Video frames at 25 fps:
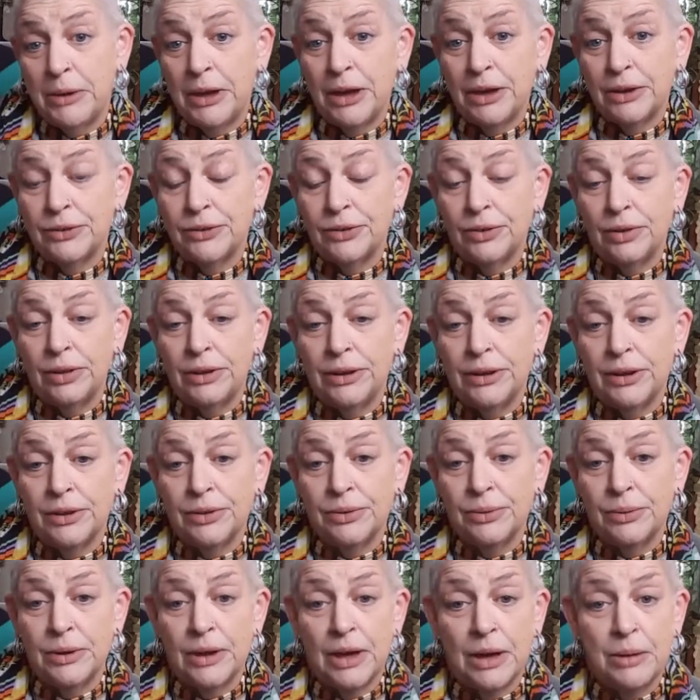actually,
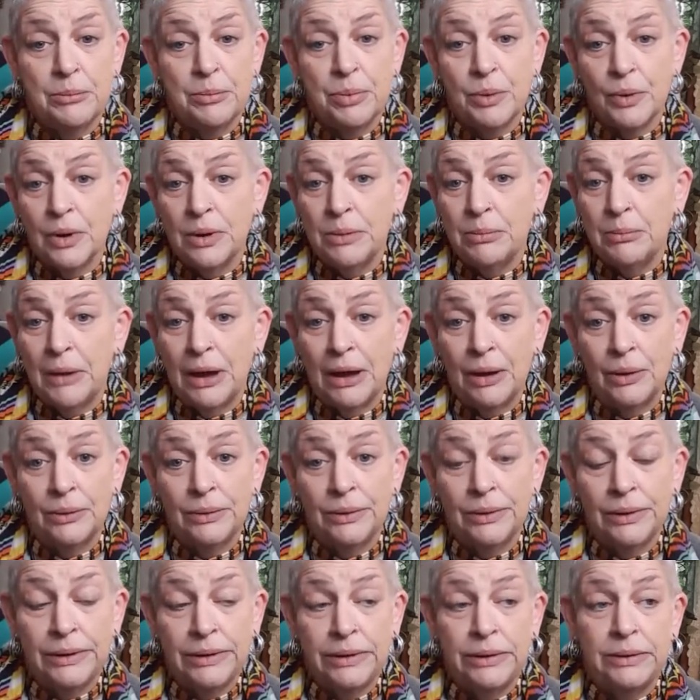because we got Boyne
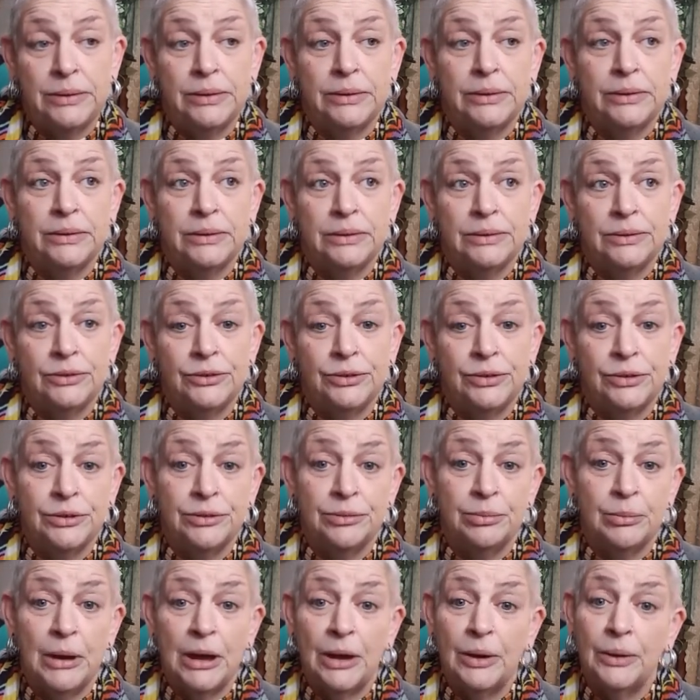Mountain here and
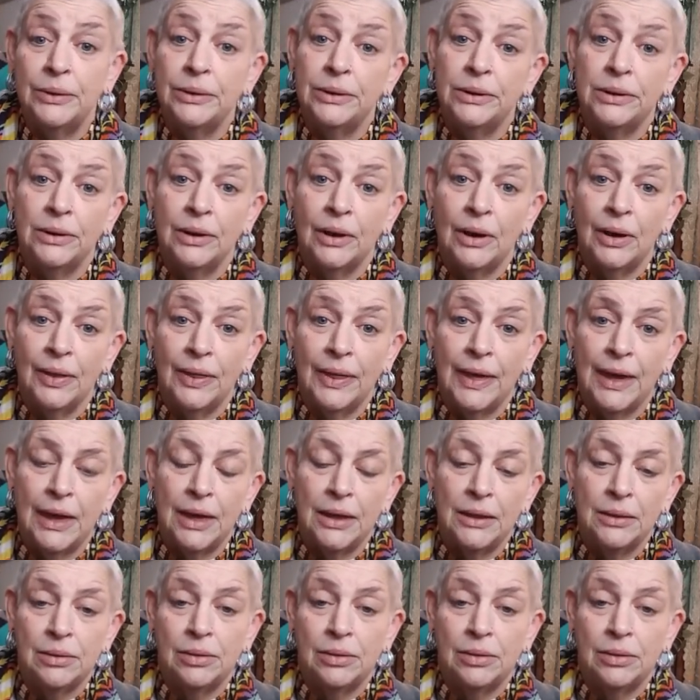Shush Mountain and all that,